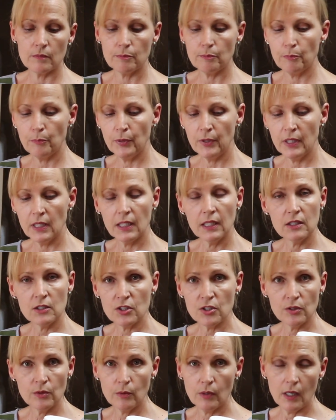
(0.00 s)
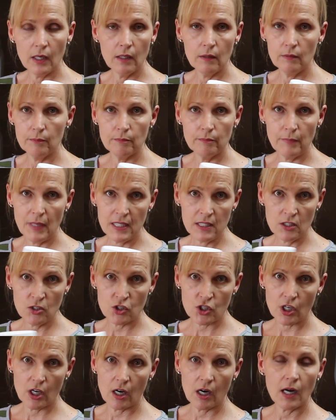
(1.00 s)
put it into a mason
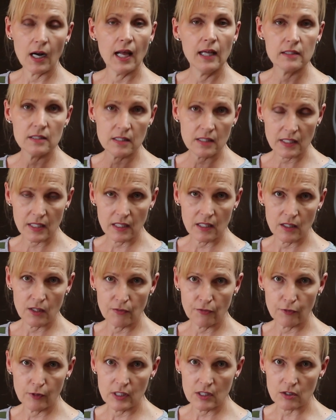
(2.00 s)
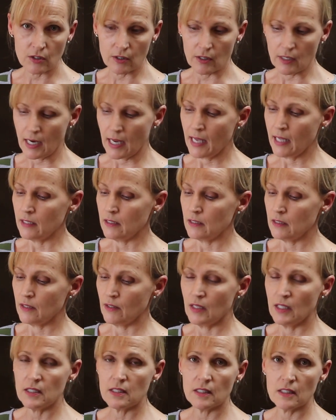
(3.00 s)
jar and stick it in the freezer, and
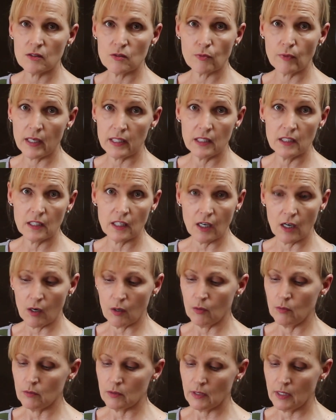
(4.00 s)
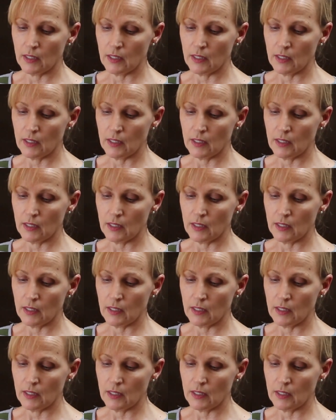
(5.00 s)
this is ready to go.